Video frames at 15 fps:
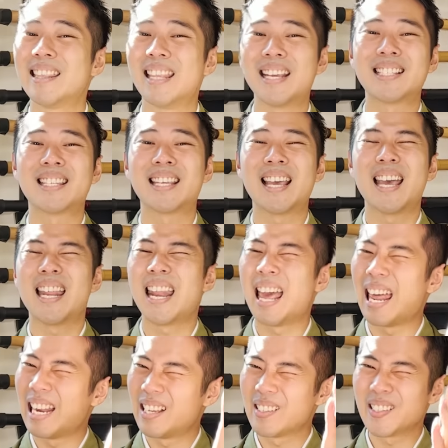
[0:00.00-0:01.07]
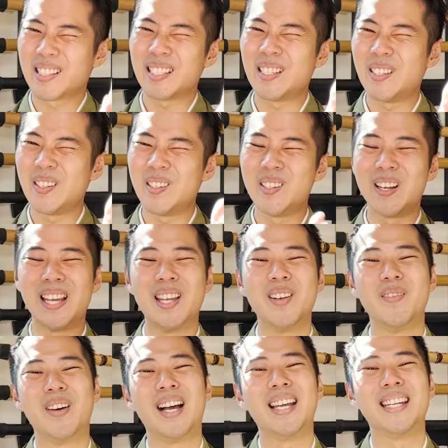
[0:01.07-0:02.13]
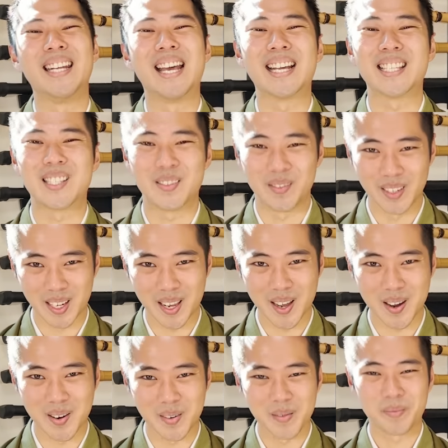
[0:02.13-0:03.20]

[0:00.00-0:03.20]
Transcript: Thanks again, and I'll see you in my next video.